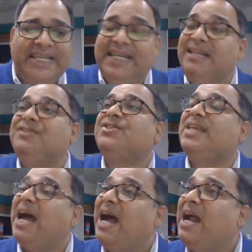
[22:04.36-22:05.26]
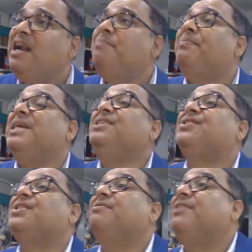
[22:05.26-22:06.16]
In sad
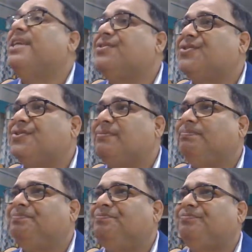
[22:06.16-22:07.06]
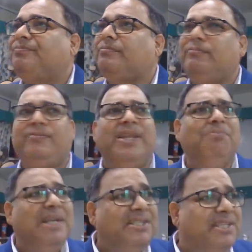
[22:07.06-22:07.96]
pensiveness.
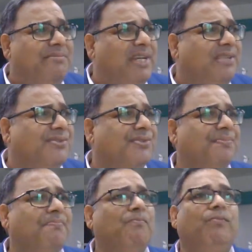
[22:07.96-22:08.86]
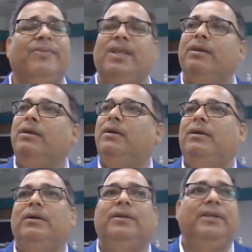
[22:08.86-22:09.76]
Pensiveness,
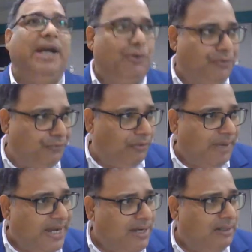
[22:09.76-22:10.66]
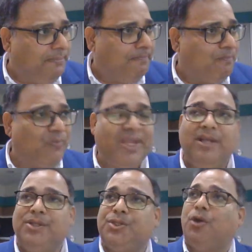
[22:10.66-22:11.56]
doubtful mind,
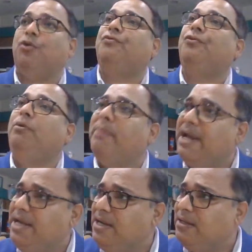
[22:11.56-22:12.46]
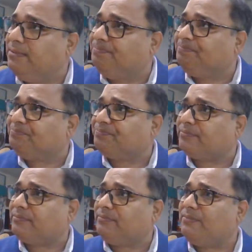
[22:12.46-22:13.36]
sorrowful mind,
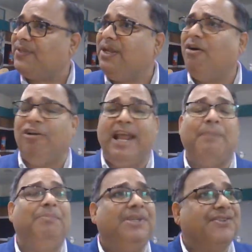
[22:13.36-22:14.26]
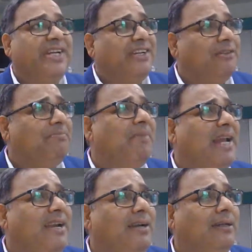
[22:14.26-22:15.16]
unhappy state of
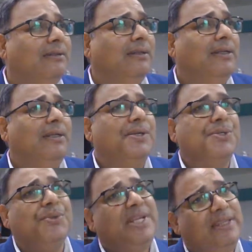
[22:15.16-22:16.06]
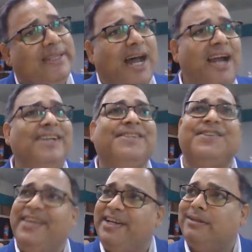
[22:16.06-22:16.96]
mind. So in that
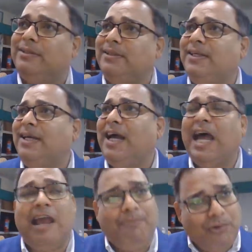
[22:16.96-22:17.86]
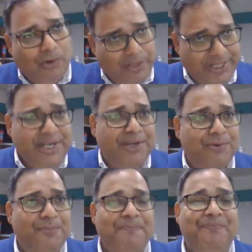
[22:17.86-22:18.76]
state, I have to
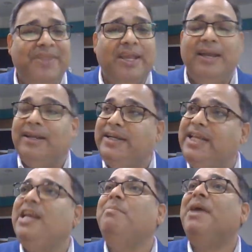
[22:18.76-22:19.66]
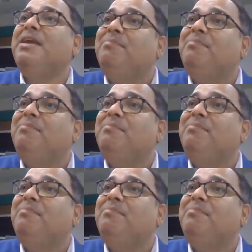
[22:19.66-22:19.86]
continue till my